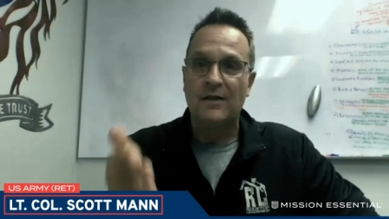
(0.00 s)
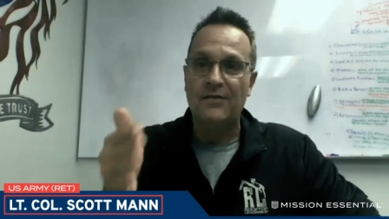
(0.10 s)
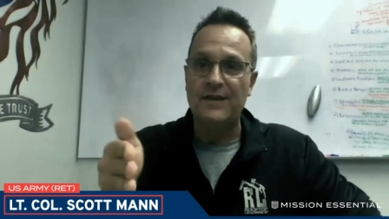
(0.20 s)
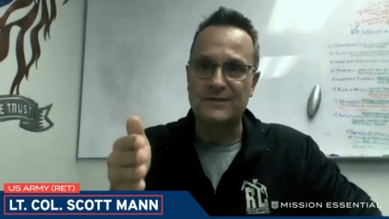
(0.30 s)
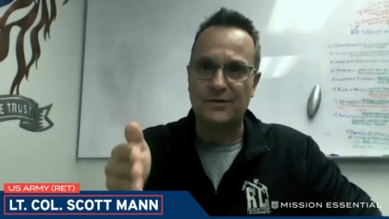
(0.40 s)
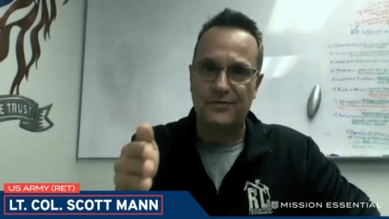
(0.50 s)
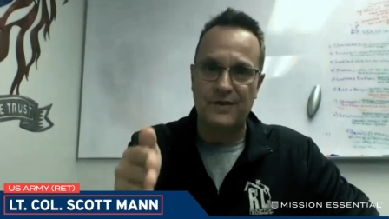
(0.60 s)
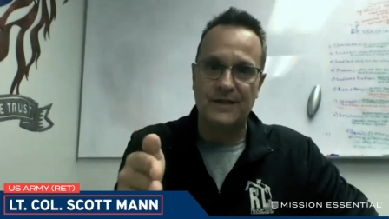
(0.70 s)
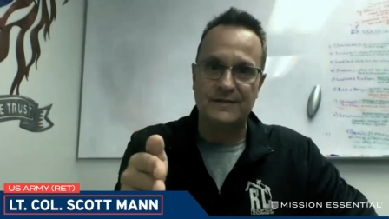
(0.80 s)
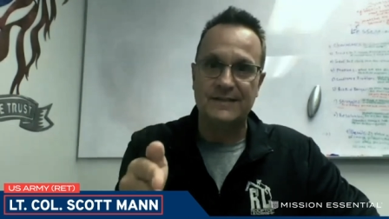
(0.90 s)
These are
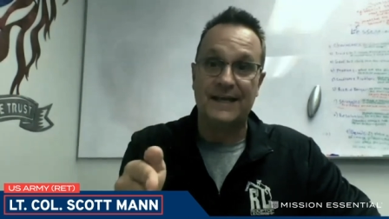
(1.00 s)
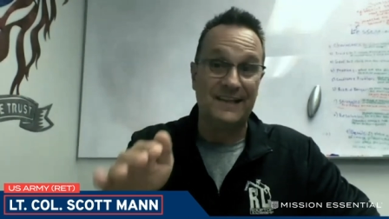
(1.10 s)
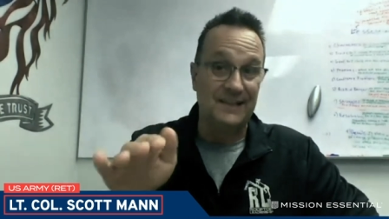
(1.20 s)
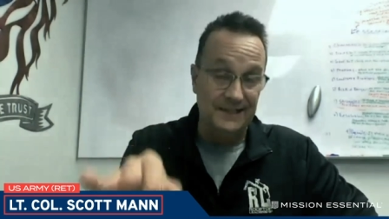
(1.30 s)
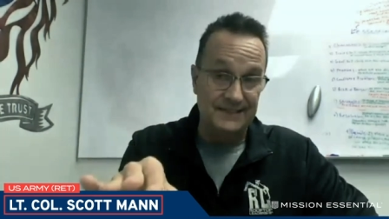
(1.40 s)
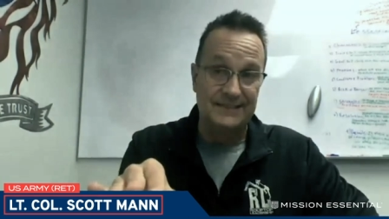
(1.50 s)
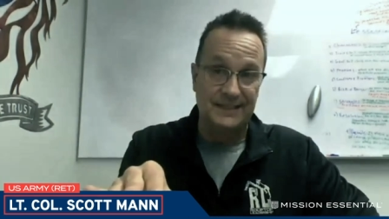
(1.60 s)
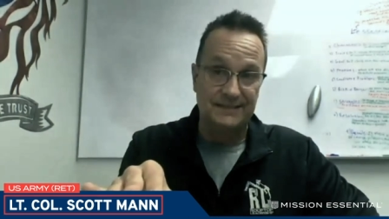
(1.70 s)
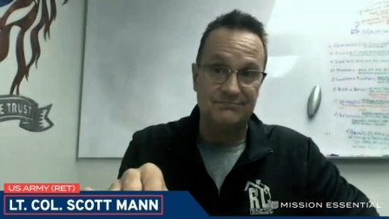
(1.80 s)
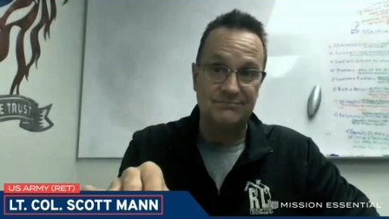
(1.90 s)
things that
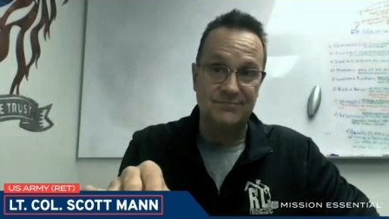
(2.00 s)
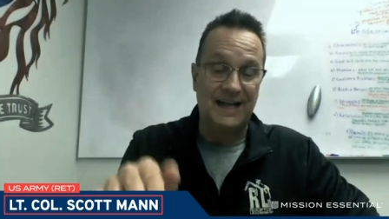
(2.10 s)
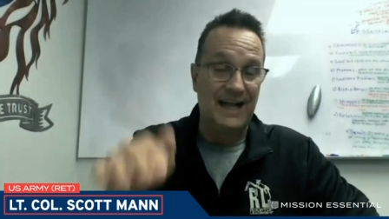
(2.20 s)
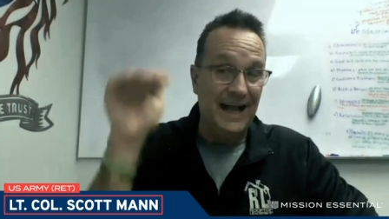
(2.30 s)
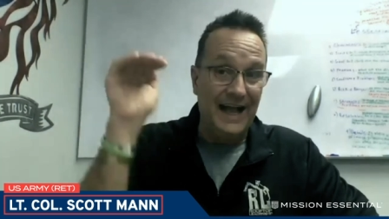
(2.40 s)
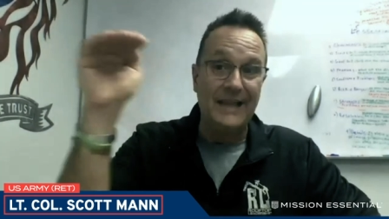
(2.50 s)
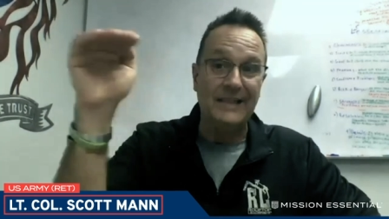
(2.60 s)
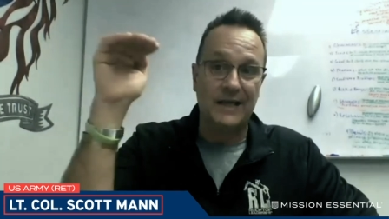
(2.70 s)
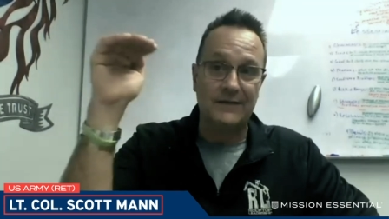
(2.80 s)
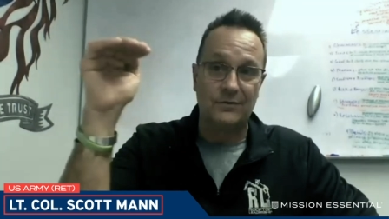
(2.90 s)
elicit high
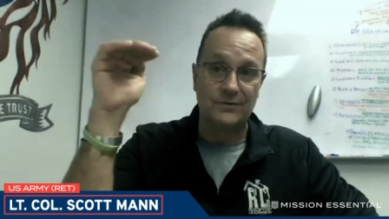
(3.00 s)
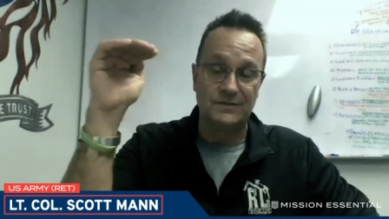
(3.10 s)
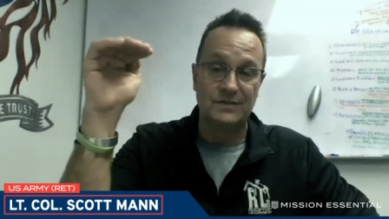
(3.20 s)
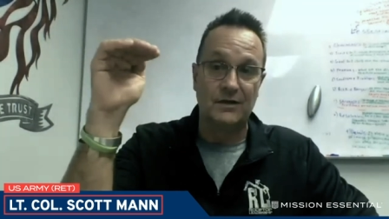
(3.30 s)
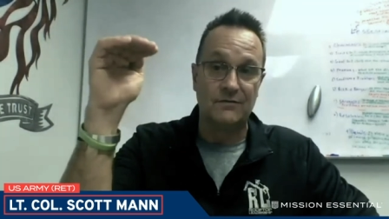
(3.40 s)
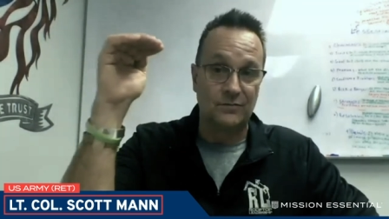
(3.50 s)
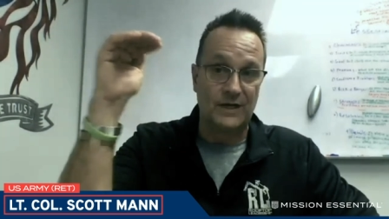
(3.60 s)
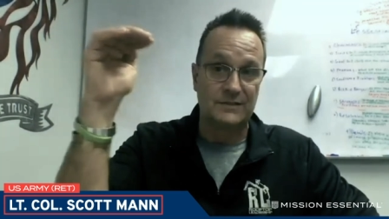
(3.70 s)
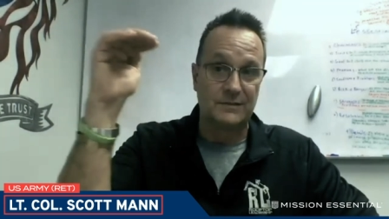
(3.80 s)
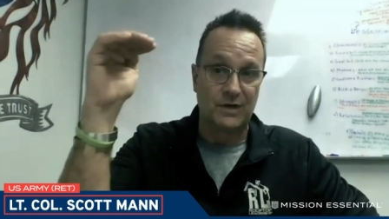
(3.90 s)
levels of
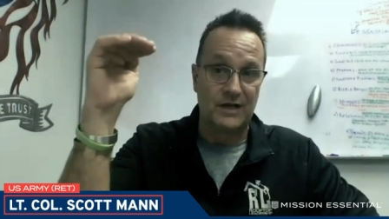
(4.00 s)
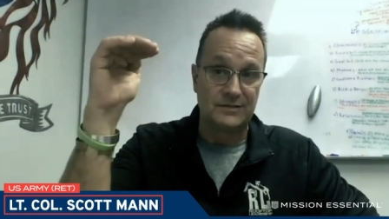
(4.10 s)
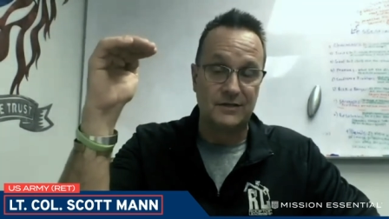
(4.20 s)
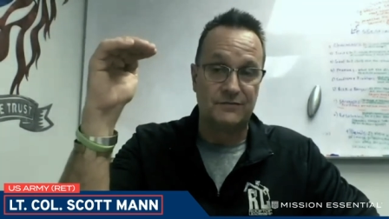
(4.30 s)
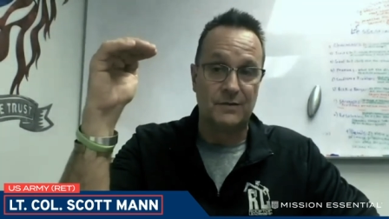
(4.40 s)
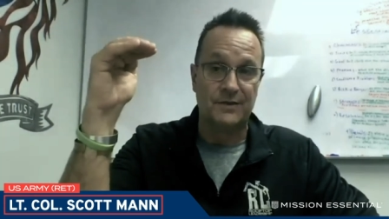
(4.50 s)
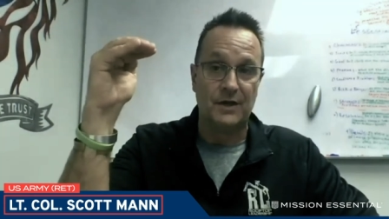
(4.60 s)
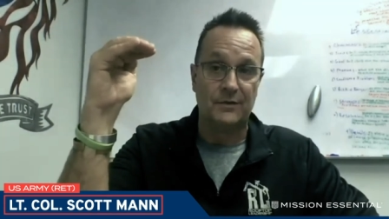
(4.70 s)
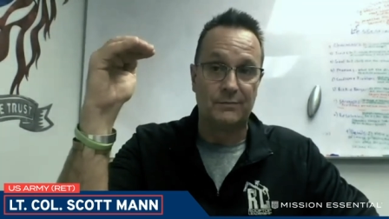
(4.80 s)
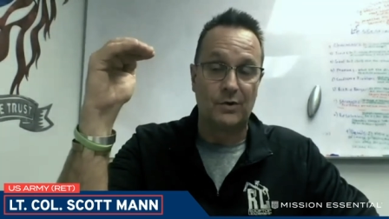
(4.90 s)
reciprocity from the
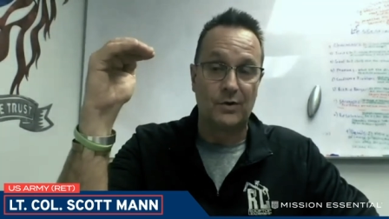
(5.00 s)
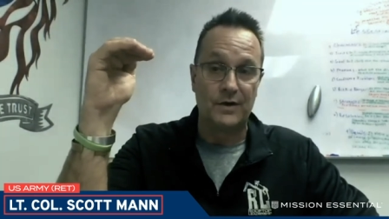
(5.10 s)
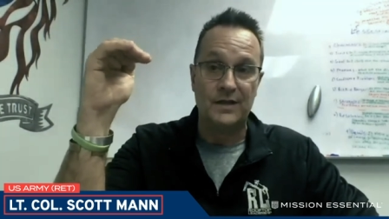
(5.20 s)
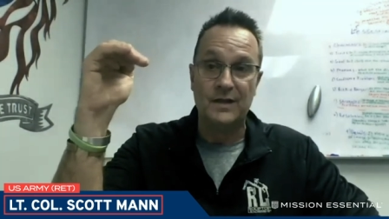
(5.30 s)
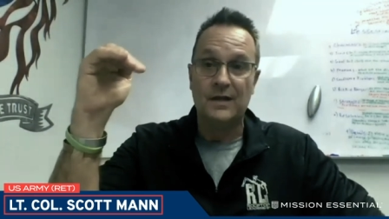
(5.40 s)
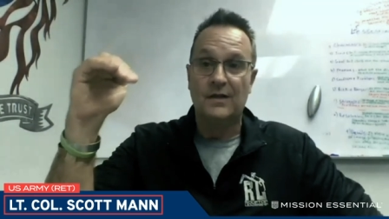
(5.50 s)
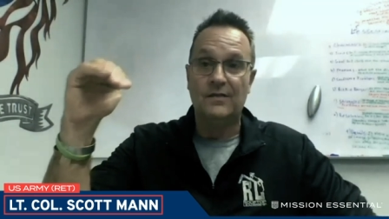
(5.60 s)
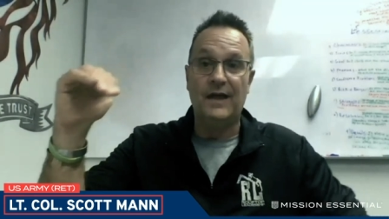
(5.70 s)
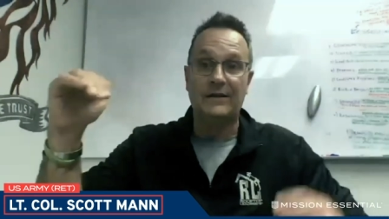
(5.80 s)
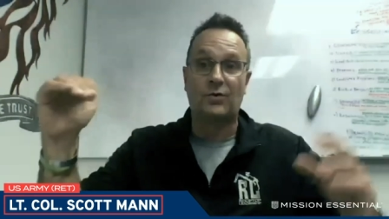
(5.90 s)
other party
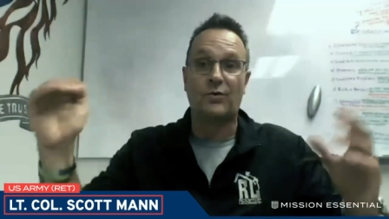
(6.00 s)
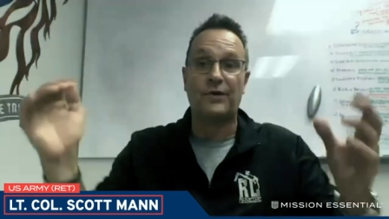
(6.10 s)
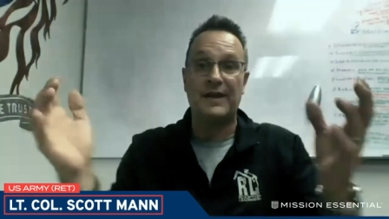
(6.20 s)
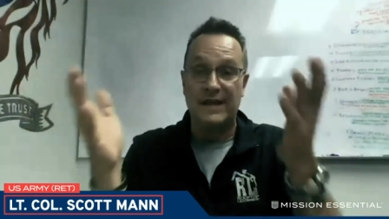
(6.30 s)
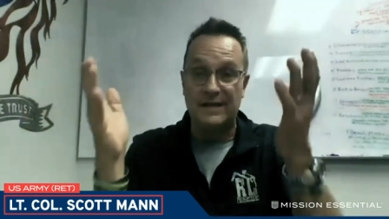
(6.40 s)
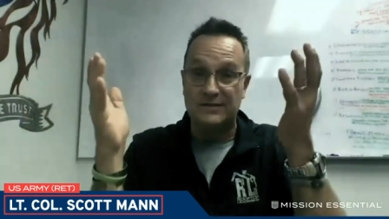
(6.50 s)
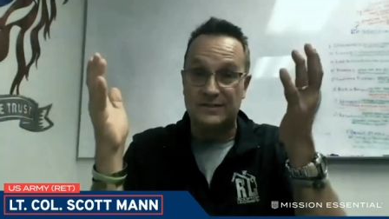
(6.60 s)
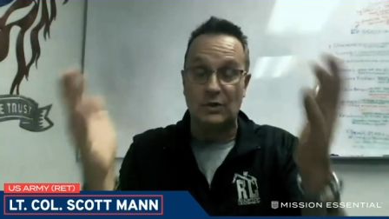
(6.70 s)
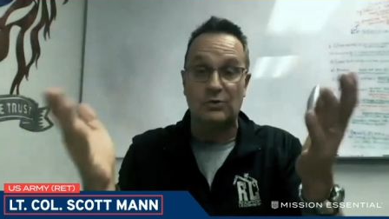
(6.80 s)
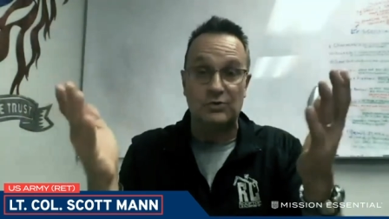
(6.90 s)
that create
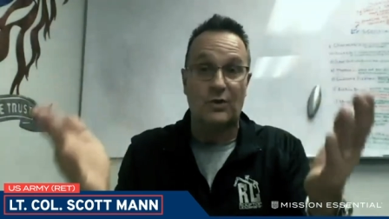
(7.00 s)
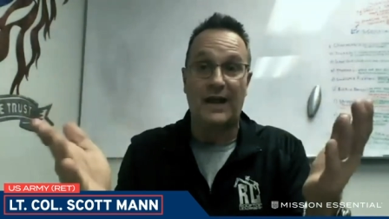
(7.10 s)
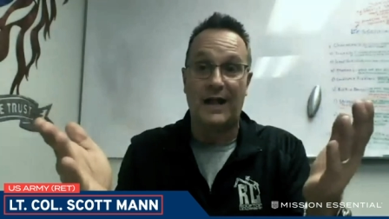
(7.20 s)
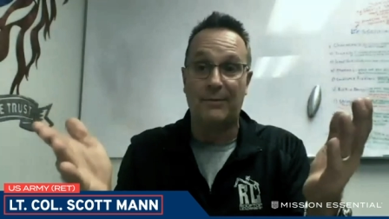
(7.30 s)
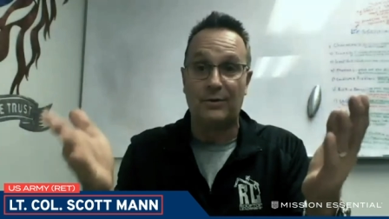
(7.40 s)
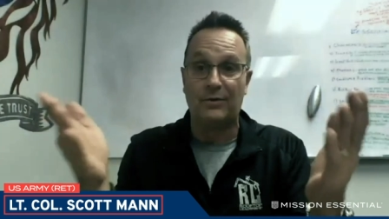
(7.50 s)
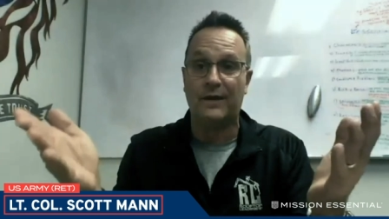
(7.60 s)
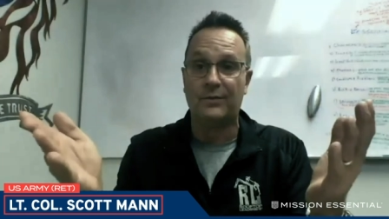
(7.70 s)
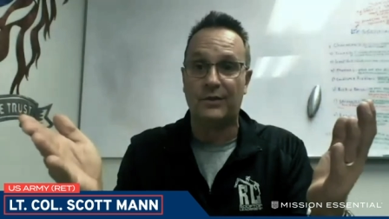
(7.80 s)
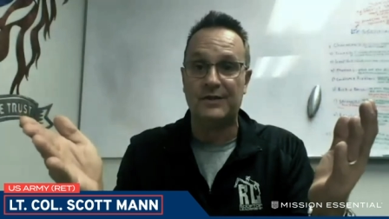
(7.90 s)
social capital
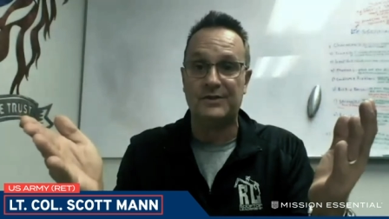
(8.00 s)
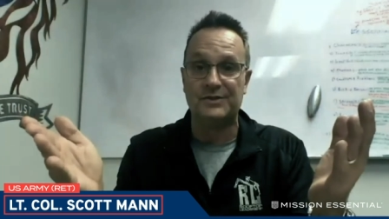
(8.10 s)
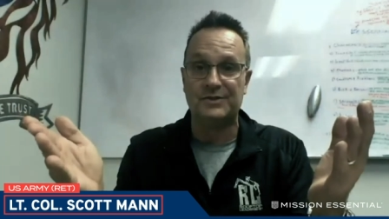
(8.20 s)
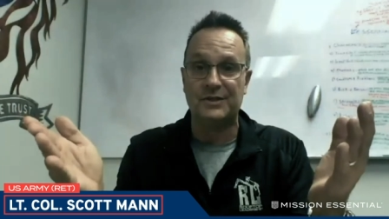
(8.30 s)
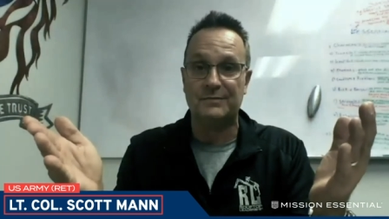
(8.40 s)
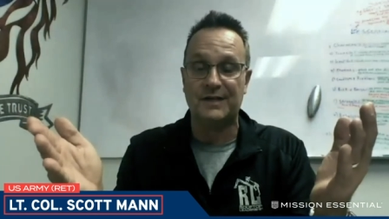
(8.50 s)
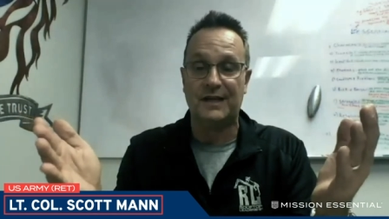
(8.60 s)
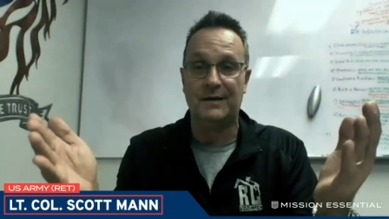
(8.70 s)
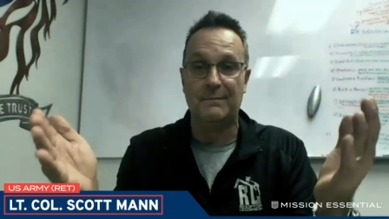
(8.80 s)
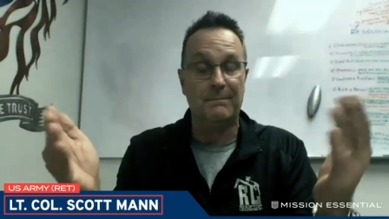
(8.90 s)
and relationships.
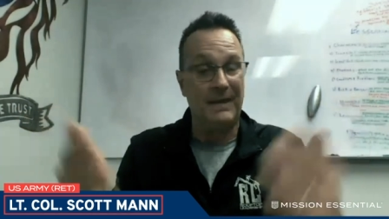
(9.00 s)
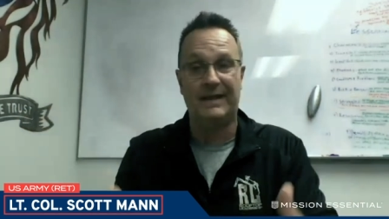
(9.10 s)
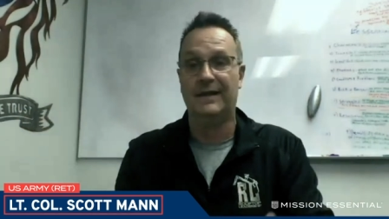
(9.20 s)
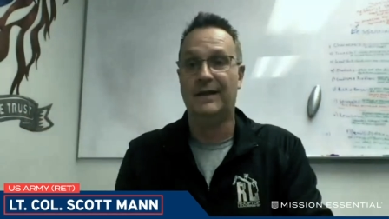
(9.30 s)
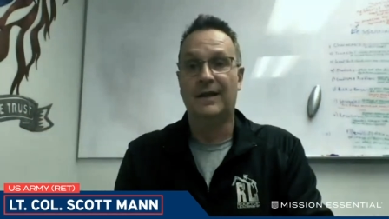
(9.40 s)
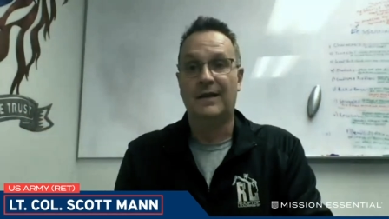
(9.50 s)
And man,